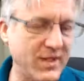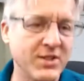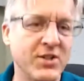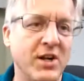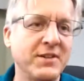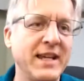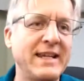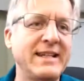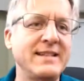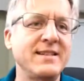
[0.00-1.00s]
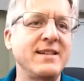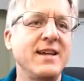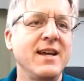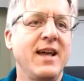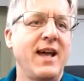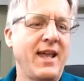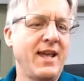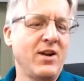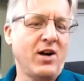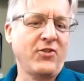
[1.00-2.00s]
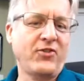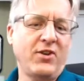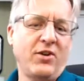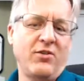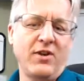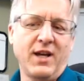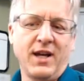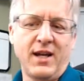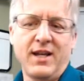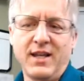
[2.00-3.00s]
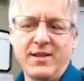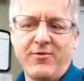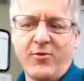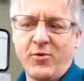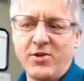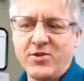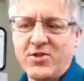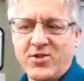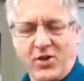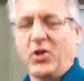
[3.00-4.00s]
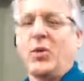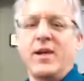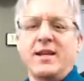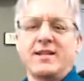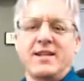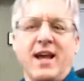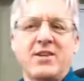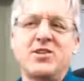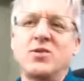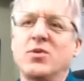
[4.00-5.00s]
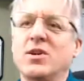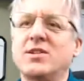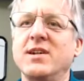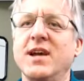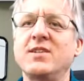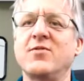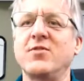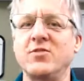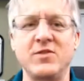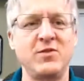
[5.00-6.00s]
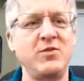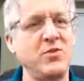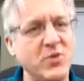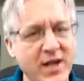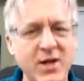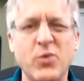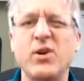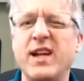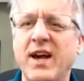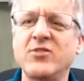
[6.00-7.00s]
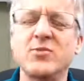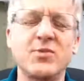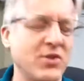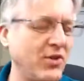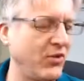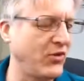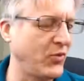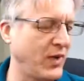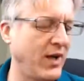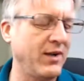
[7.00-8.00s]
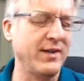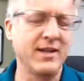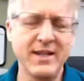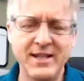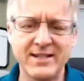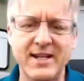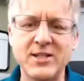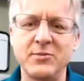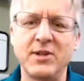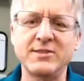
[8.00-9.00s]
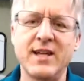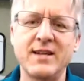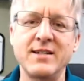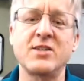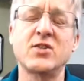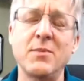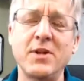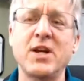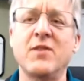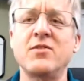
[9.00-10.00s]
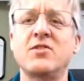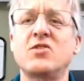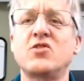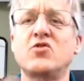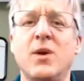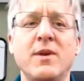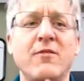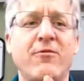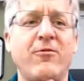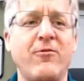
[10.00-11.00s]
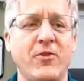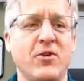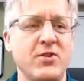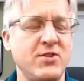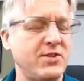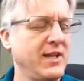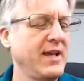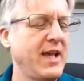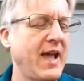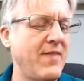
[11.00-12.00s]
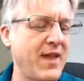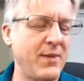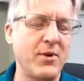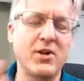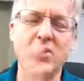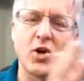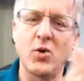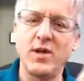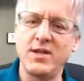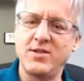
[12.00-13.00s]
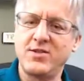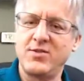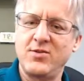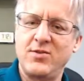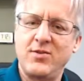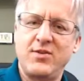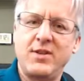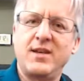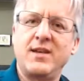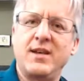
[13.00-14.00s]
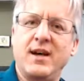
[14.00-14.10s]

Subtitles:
It's called Take It Easy. And also for your soloing, it actually works nice for those of you who are trying to work out some solos as well. And it's got some little techniques. So I'm going to cover the strumming first, and then I'm going to go into the